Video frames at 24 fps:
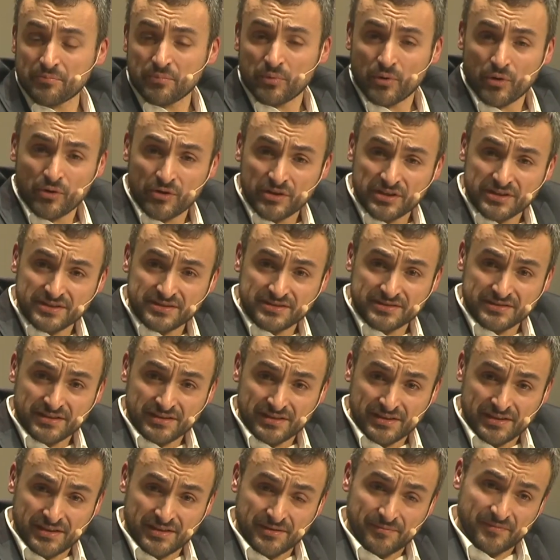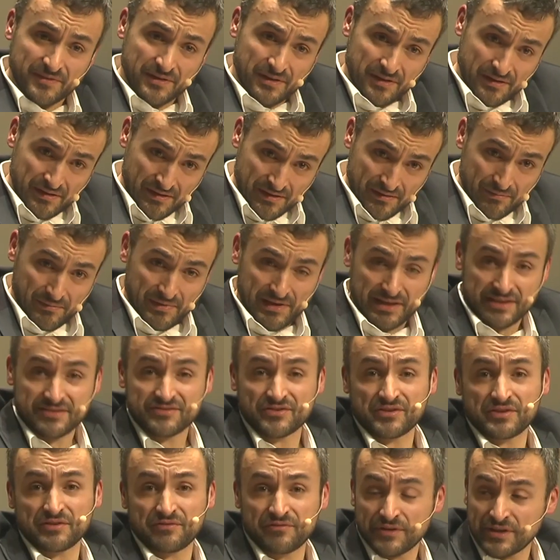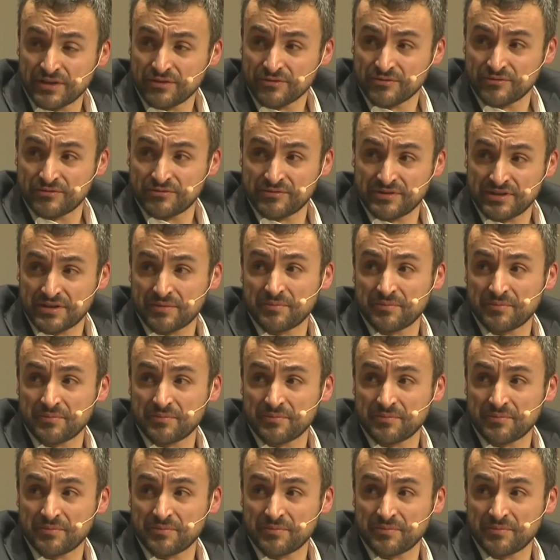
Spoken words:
poet, a literary figure in